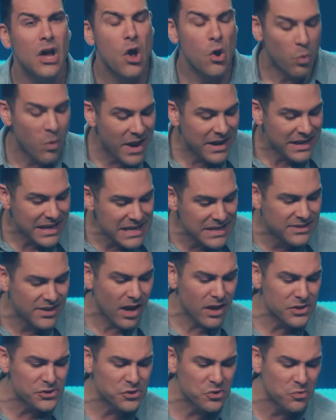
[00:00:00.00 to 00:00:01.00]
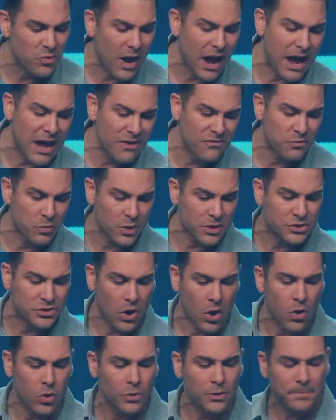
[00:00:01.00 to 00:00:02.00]
When he does arrive, we're
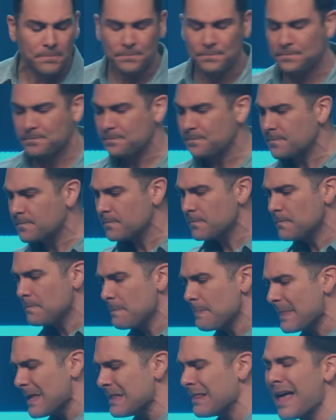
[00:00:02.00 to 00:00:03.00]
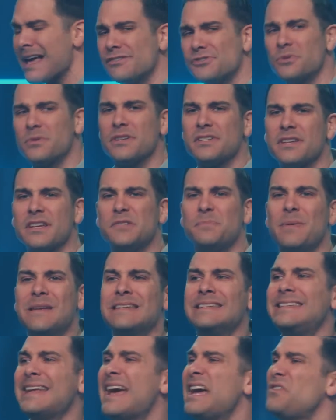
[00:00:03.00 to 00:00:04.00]
told, Lazarus has
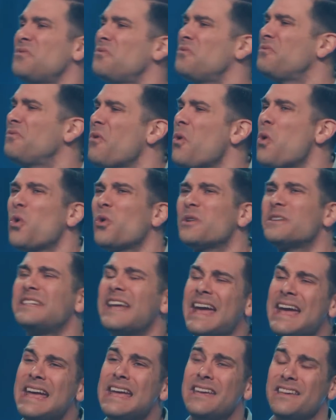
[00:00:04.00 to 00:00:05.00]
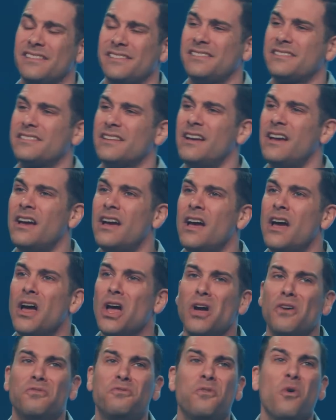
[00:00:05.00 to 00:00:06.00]
been dead 4 days.
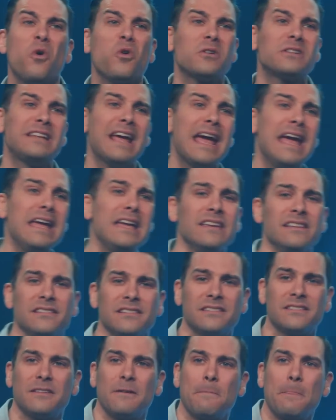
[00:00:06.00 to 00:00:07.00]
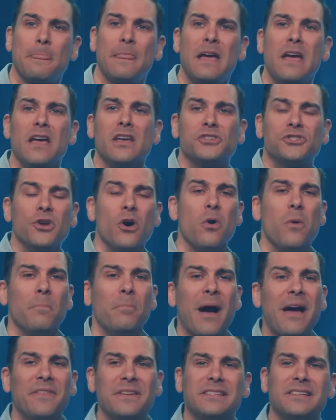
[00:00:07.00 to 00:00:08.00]
4 days. So
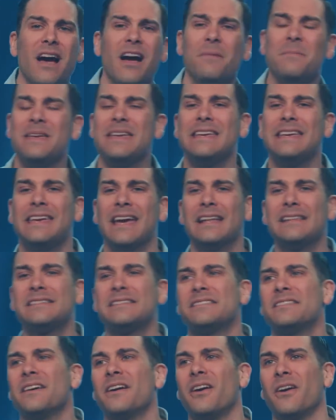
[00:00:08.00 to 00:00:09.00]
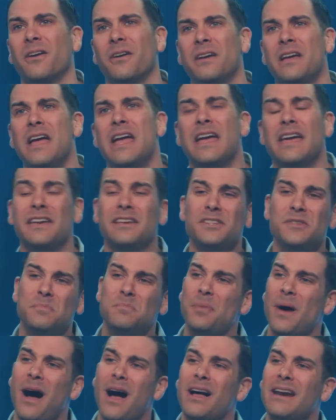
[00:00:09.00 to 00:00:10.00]
by the time he gets there, his
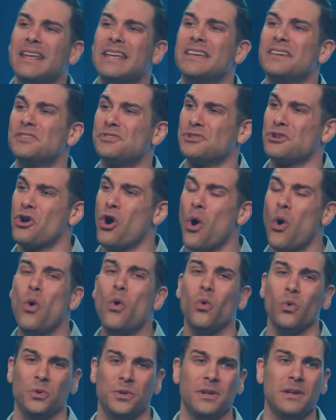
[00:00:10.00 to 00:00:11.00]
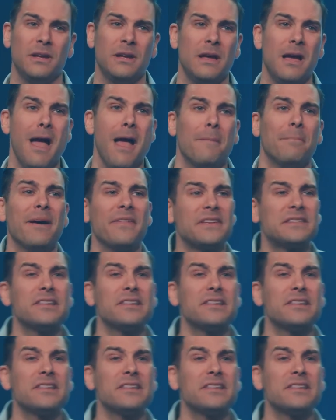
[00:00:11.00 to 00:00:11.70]
body is cold. By the